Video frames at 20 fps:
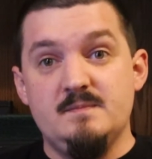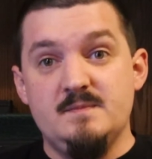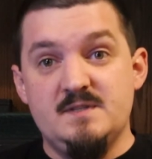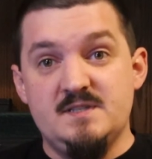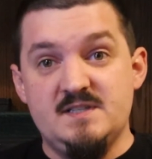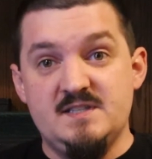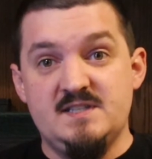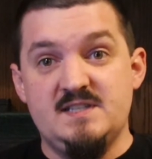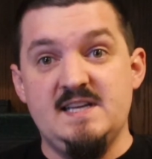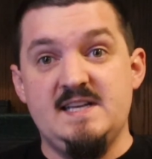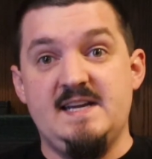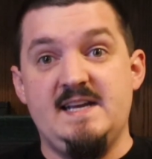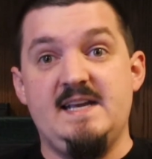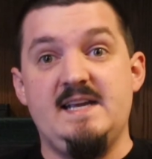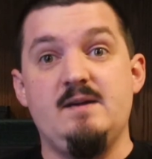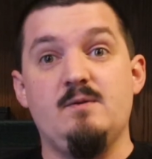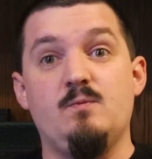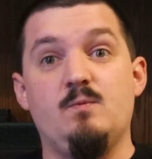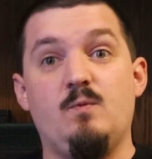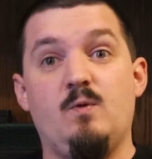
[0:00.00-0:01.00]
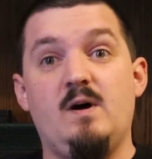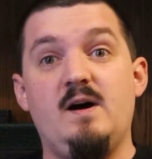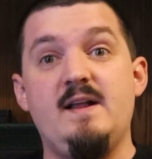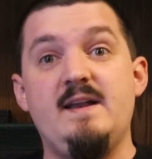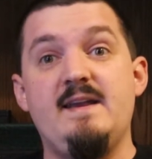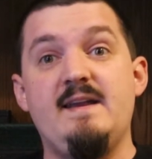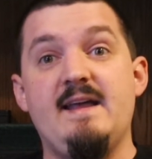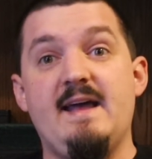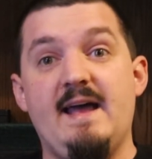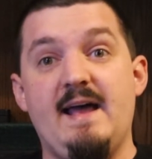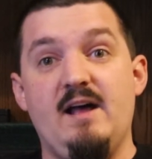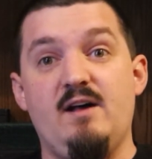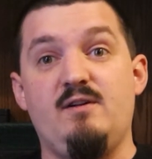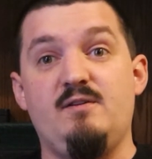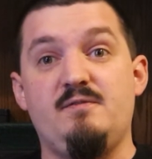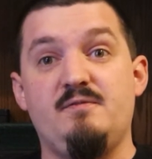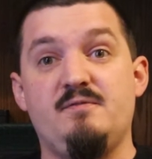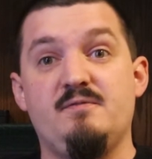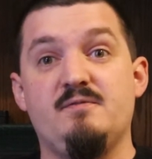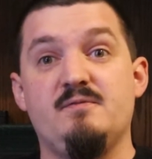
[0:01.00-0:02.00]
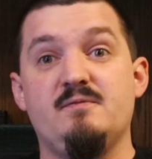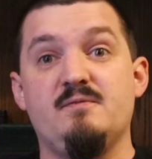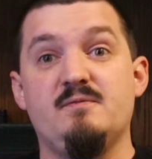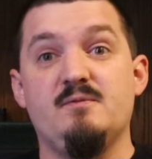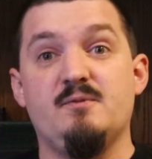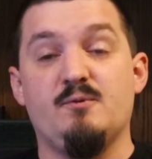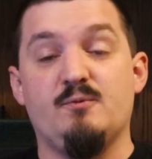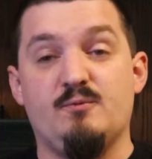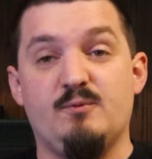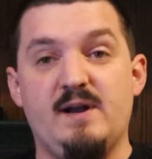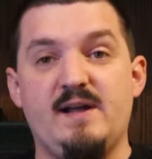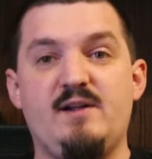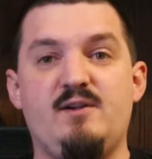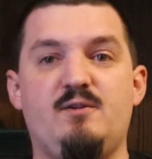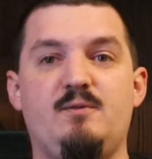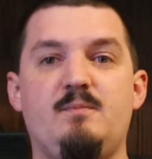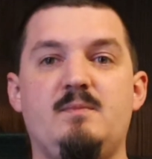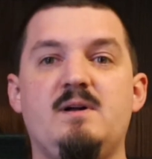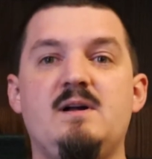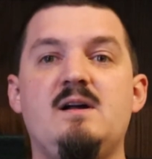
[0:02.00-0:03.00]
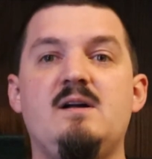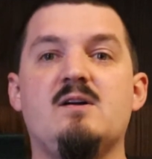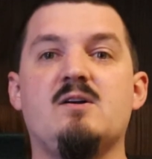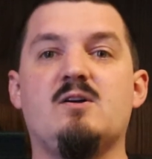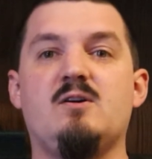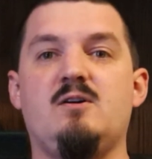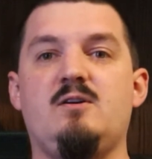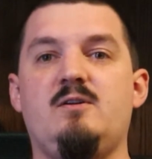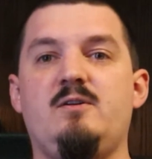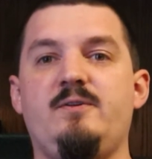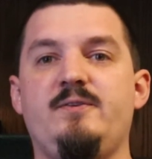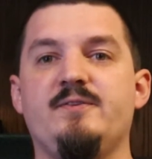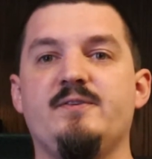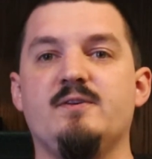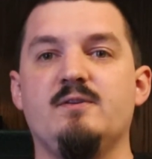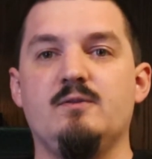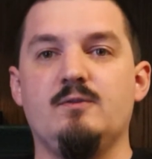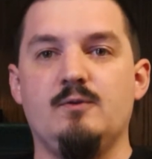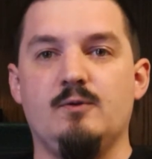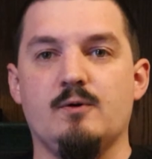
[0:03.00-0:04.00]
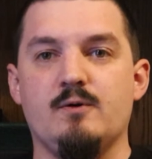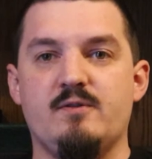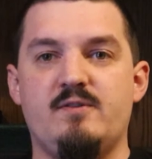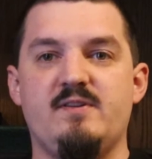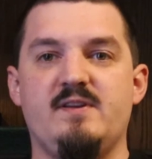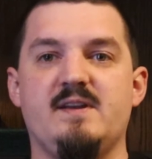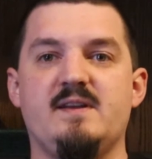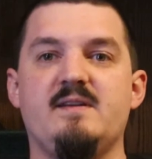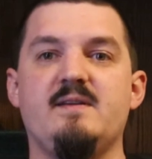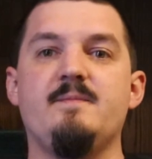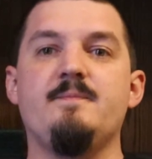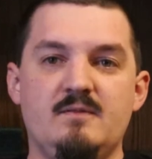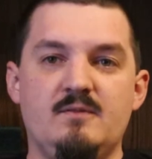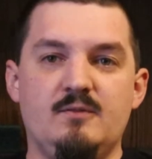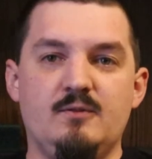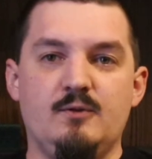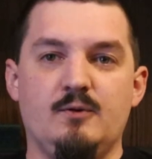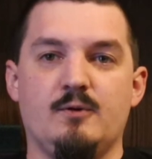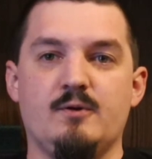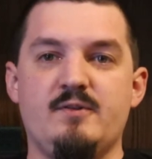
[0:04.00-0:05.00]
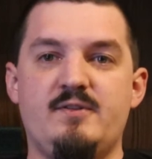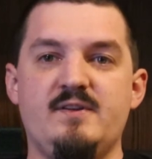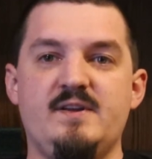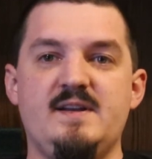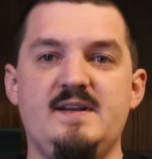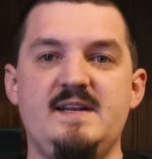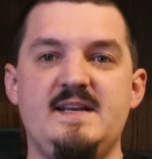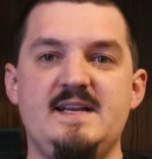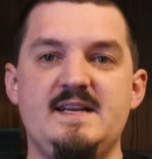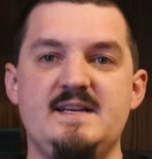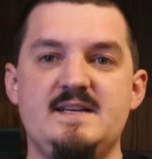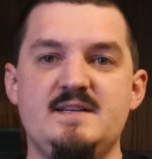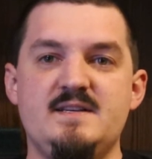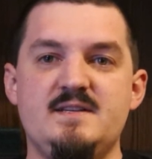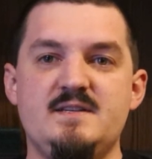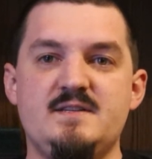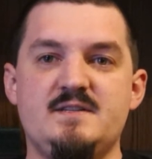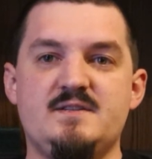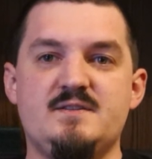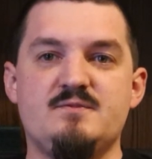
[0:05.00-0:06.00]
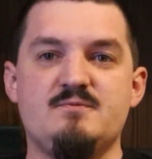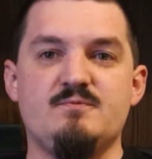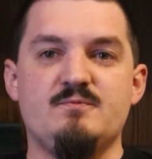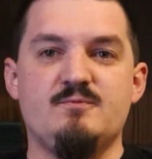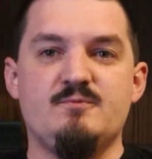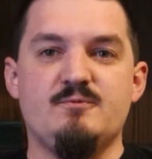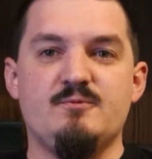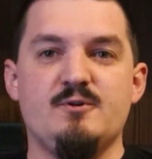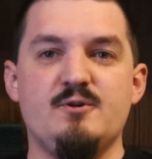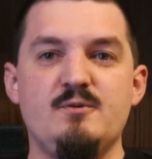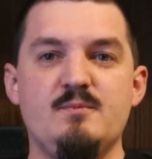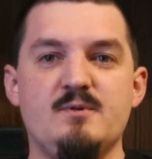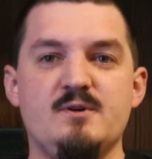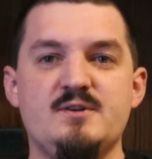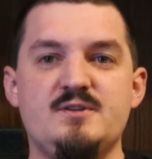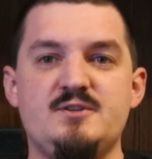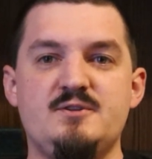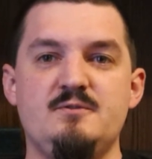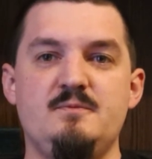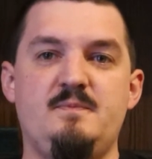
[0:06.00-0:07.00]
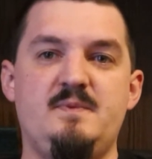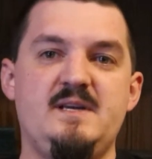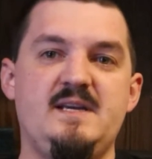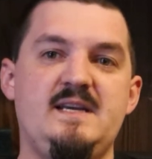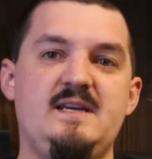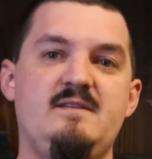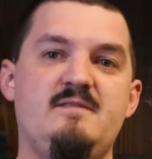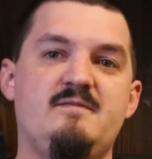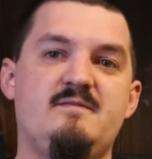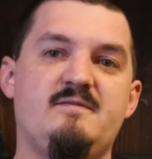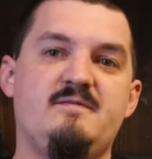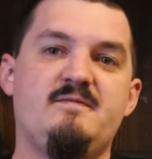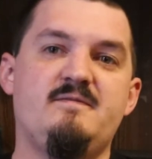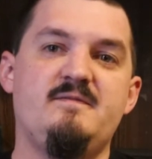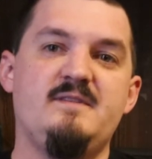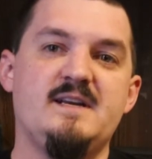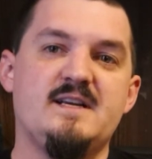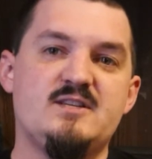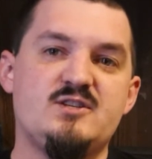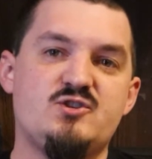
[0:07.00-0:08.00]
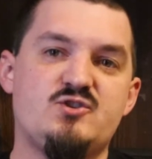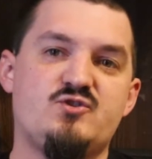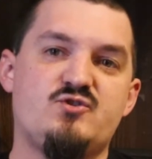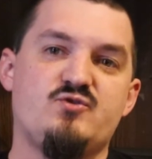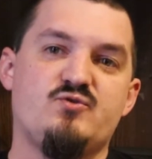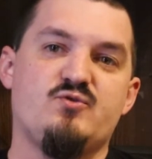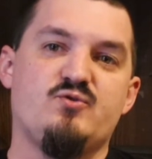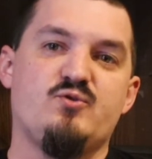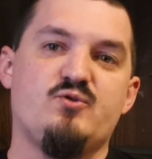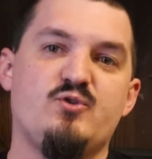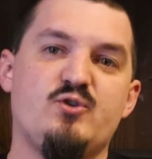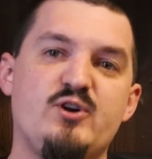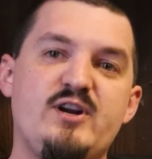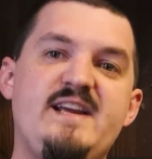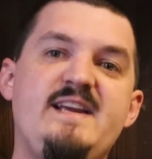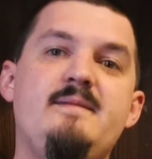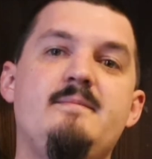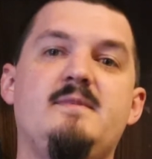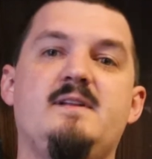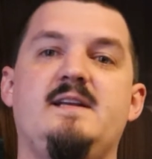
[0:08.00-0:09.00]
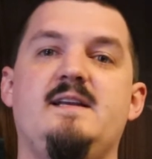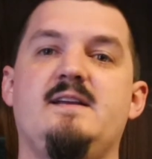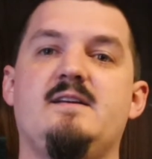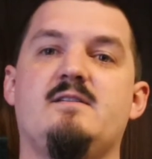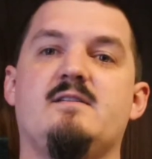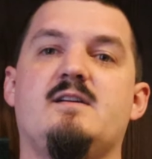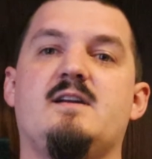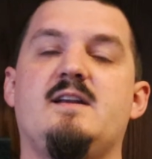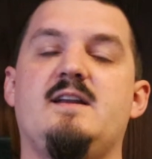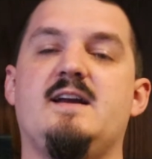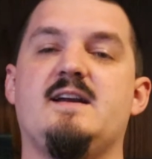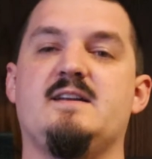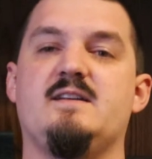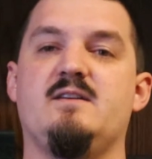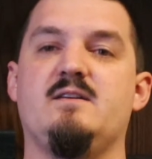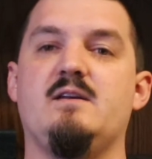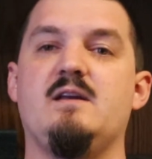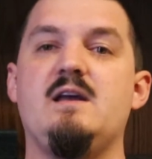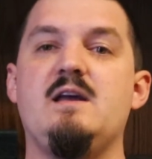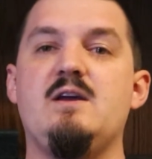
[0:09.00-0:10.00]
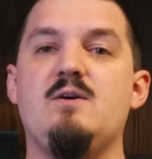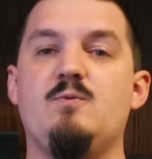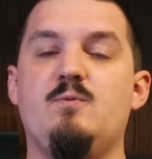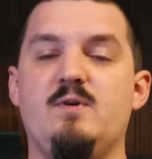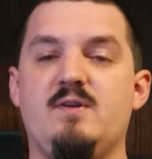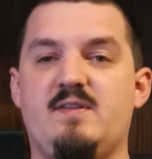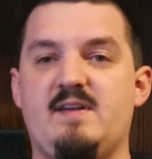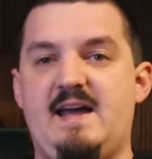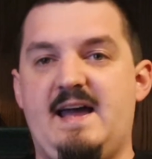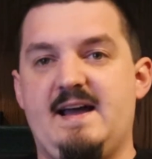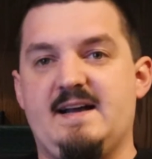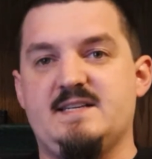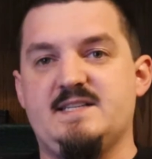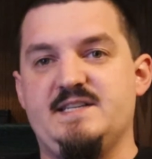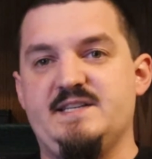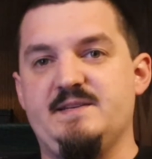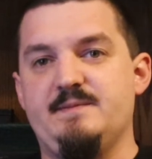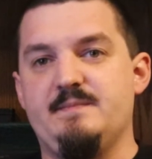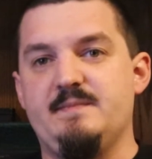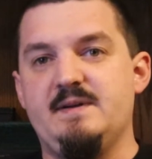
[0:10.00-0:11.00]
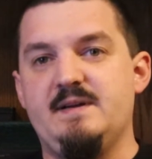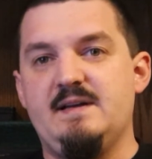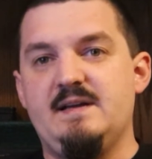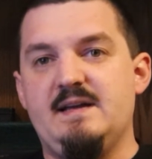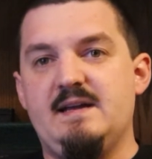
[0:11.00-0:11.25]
city, one elf realm called Lorthian. Lorthian is rumored to be extremely interconnected with Axiom